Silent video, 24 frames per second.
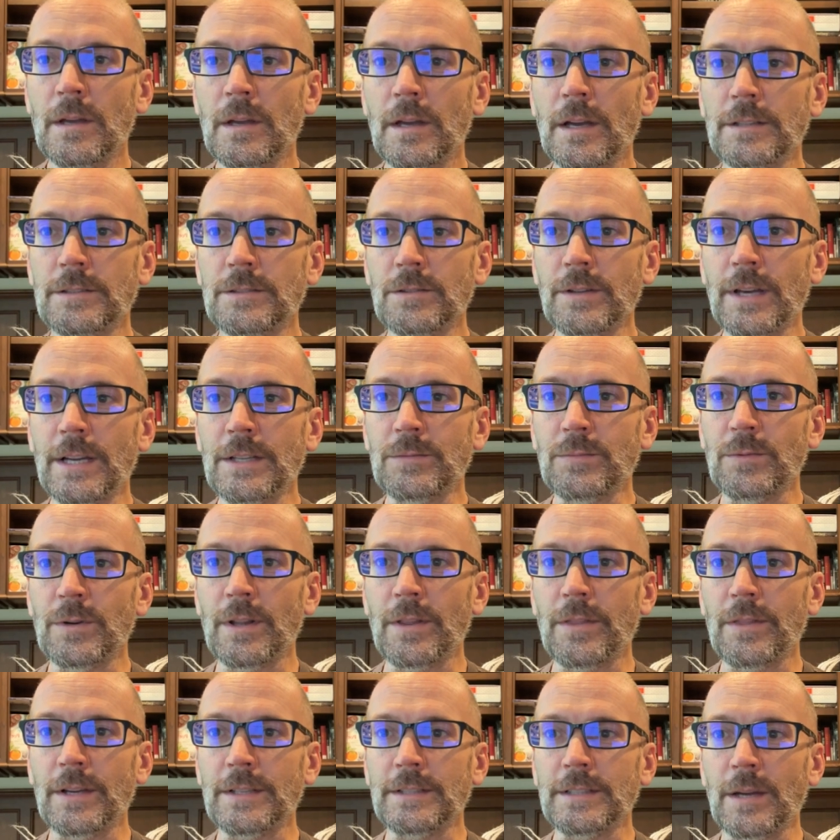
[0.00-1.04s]
And so that's one of
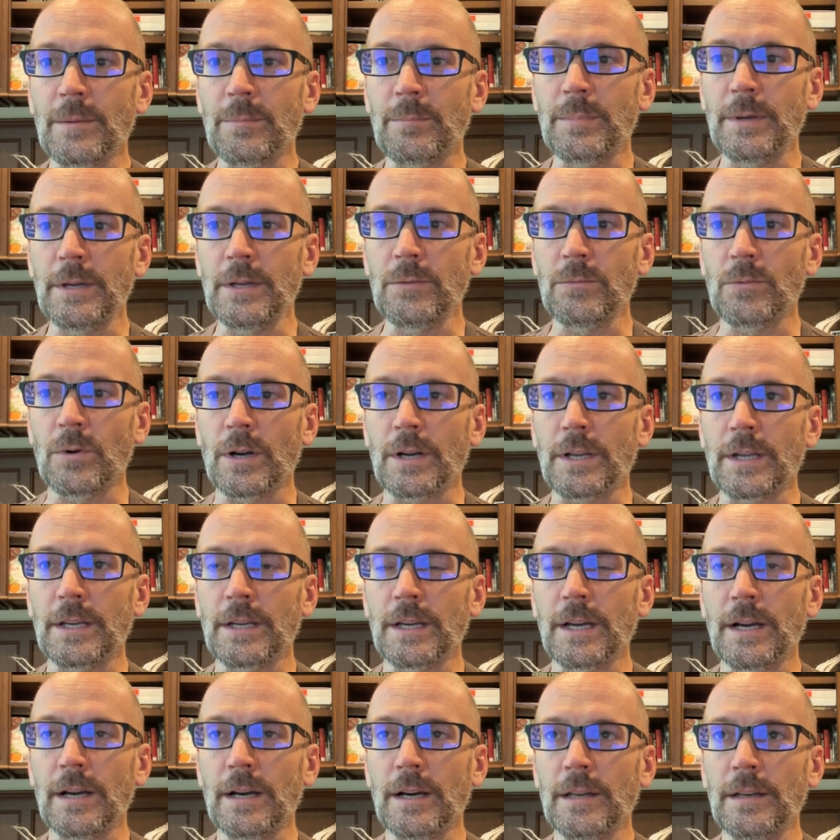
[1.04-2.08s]
the things I've been
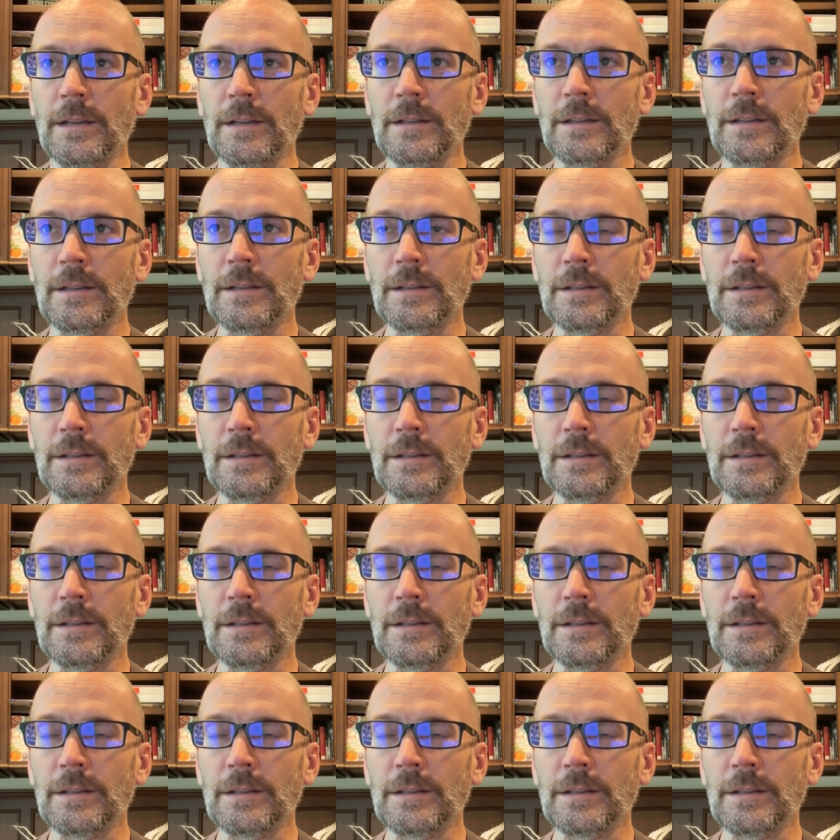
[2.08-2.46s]
working on,